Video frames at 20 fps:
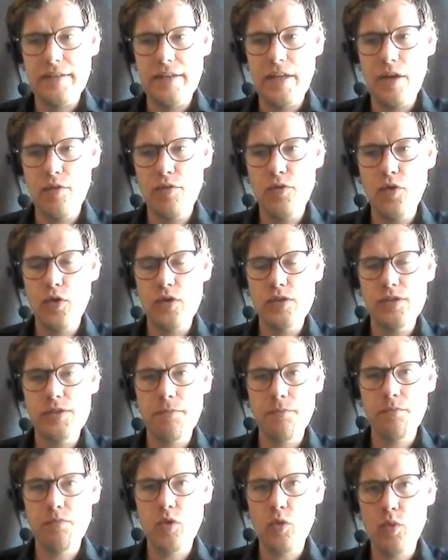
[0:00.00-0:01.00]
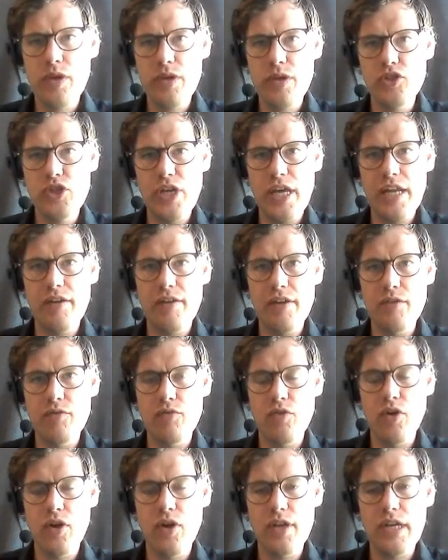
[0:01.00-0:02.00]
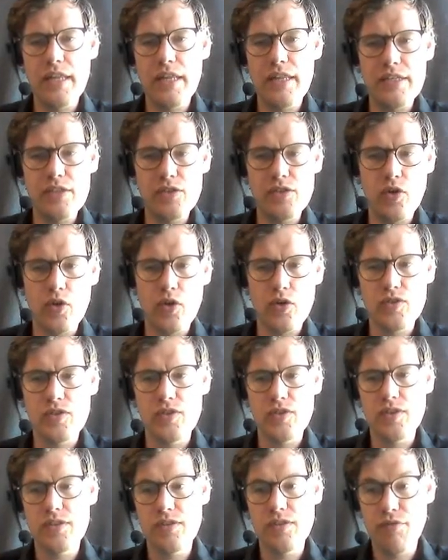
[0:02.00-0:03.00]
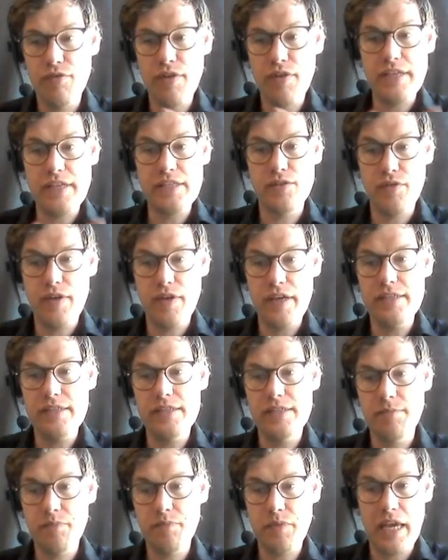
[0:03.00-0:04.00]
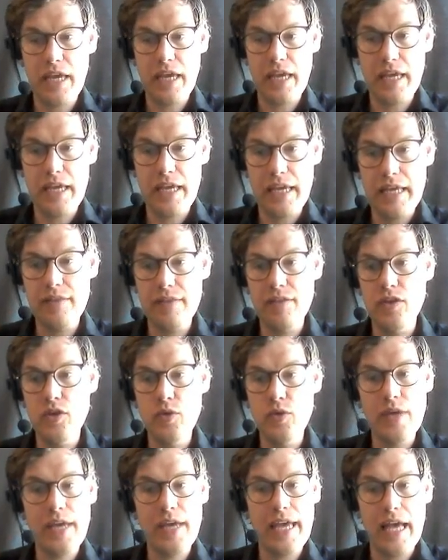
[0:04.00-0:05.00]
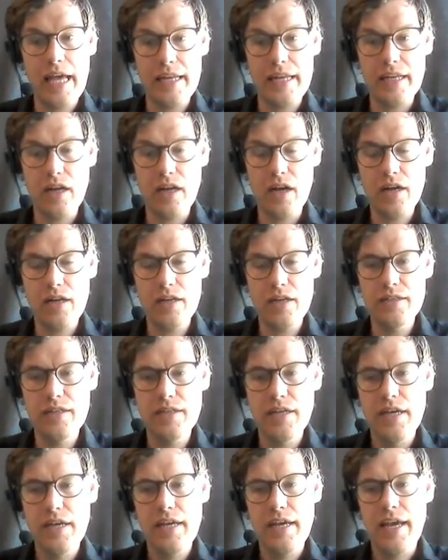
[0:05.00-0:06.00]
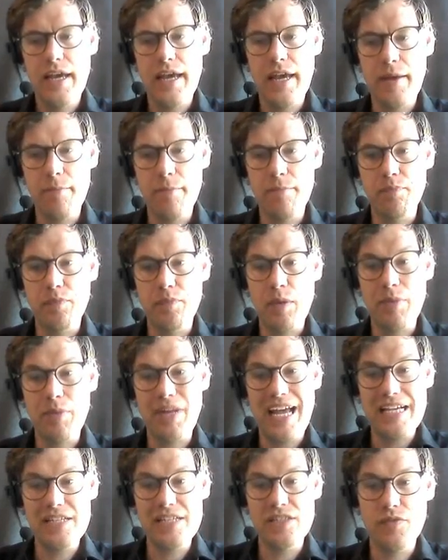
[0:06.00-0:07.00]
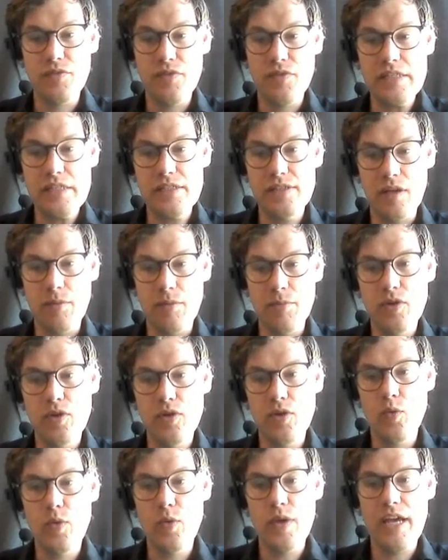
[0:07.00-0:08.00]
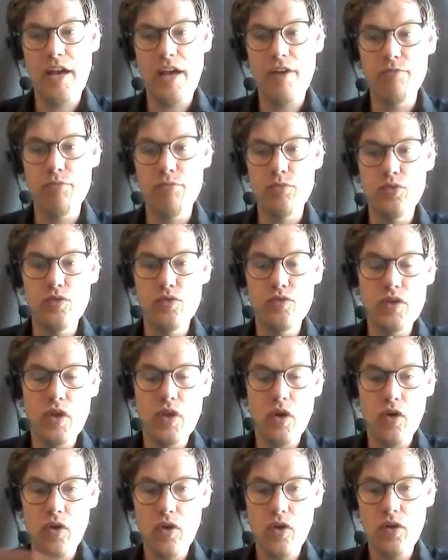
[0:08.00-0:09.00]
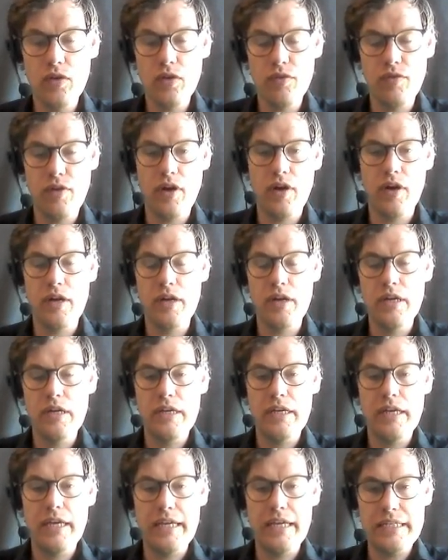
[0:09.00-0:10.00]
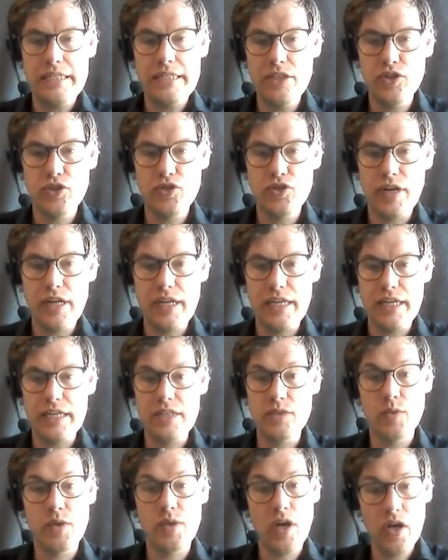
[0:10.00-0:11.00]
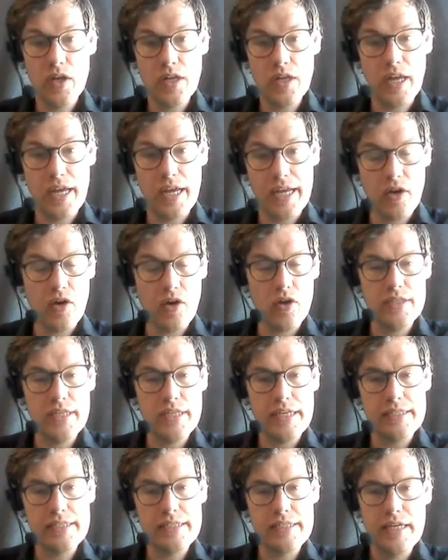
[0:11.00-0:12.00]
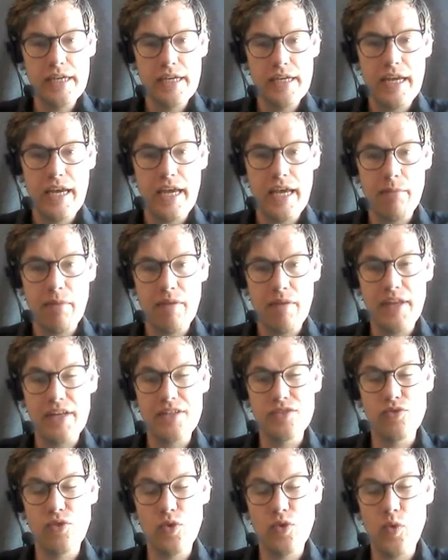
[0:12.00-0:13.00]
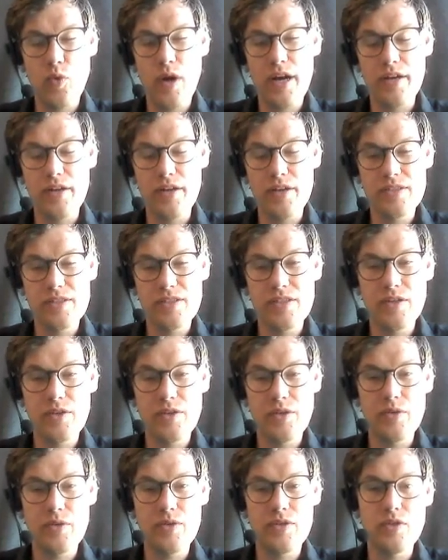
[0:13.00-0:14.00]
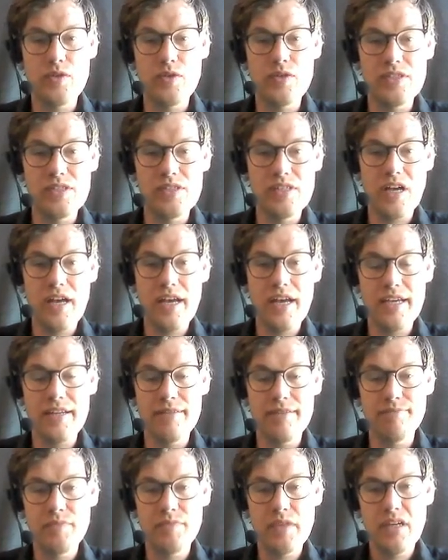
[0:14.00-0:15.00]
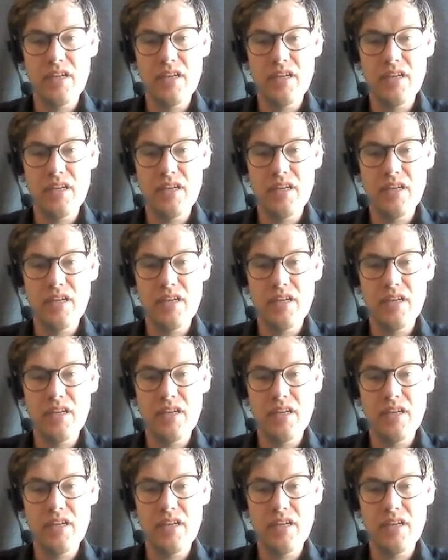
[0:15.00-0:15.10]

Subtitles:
Now, of course, we generally run these courses face-to-face in the UK and in Ireland, but as of this summer, we have moved all of our teacher training into an online context, and that has required us to design